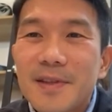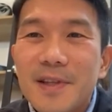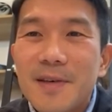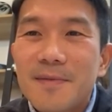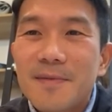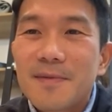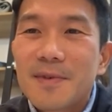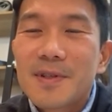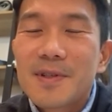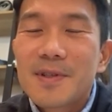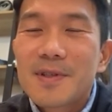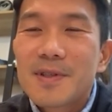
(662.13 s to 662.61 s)

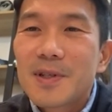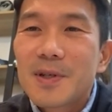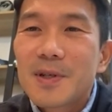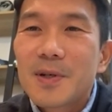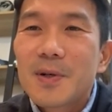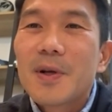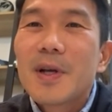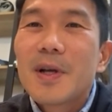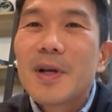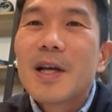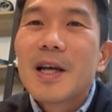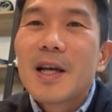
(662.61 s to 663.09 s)
never. So
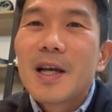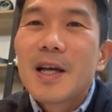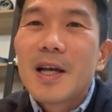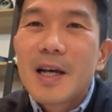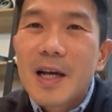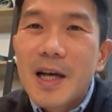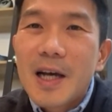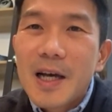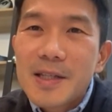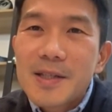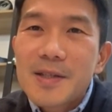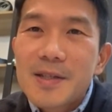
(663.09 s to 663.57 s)

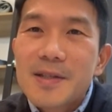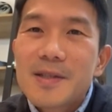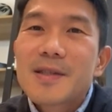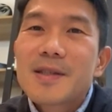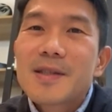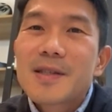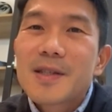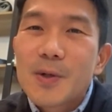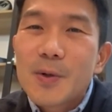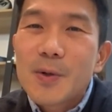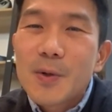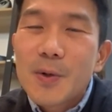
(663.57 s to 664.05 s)
I just
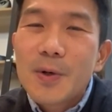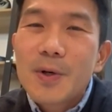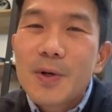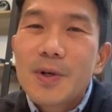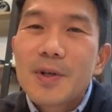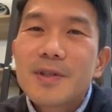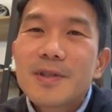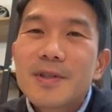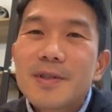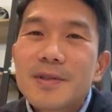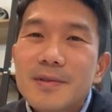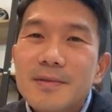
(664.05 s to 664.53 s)

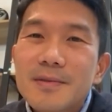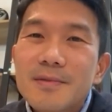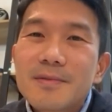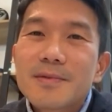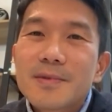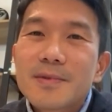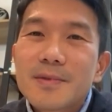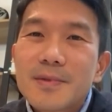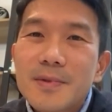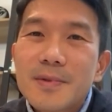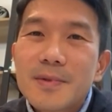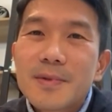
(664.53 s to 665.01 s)
scored
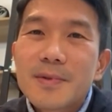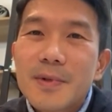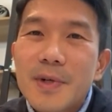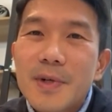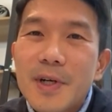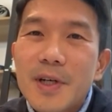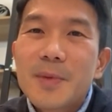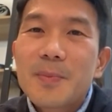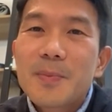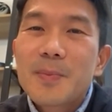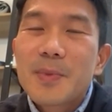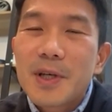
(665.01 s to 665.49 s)

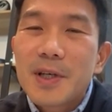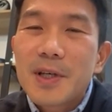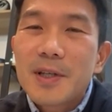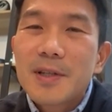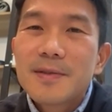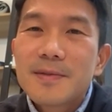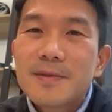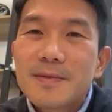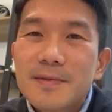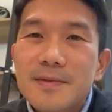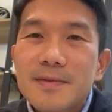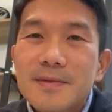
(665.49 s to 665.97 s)
quite a bit,
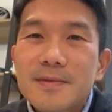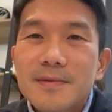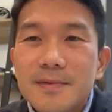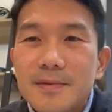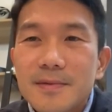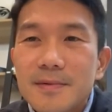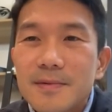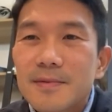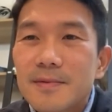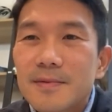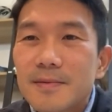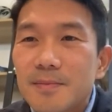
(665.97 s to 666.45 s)

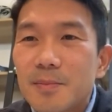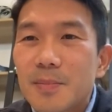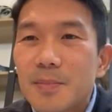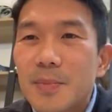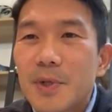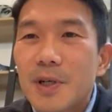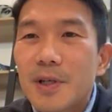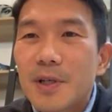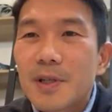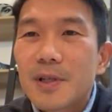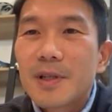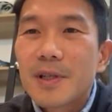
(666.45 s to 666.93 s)

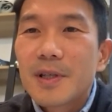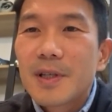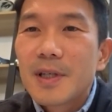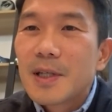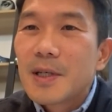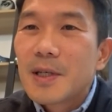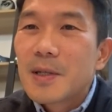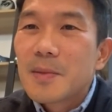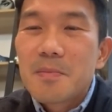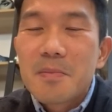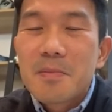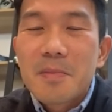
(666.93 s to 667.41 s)
but
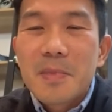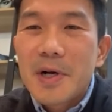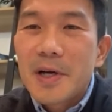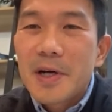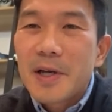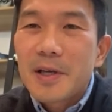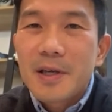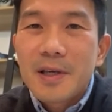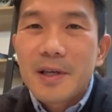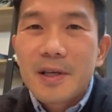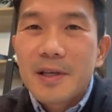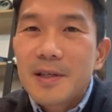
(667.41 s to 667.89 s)
my
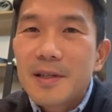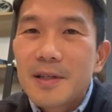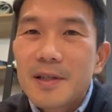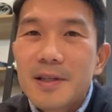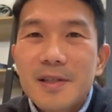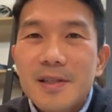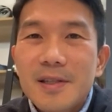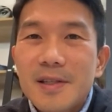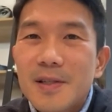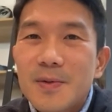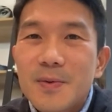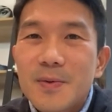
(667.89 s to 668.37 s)

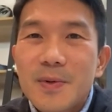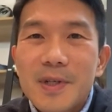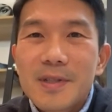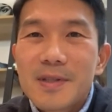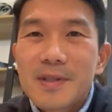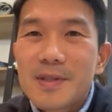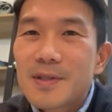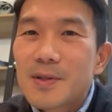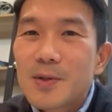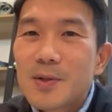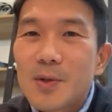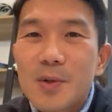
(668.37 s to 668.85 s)
English was
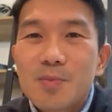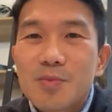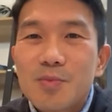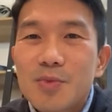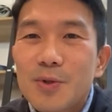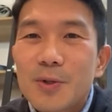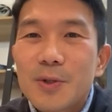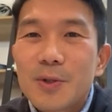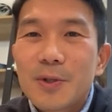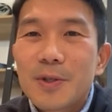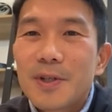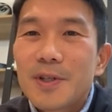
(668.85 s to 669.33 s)
so
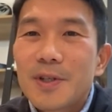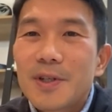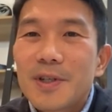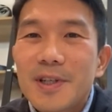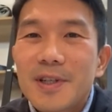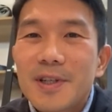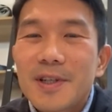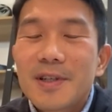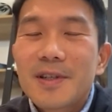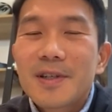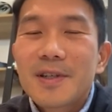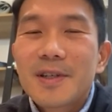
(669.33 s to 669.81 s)
poor
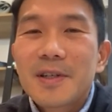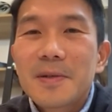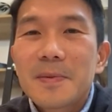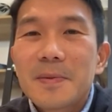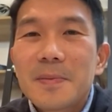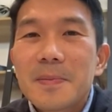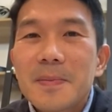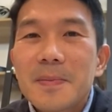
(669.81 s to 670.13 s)
at the time.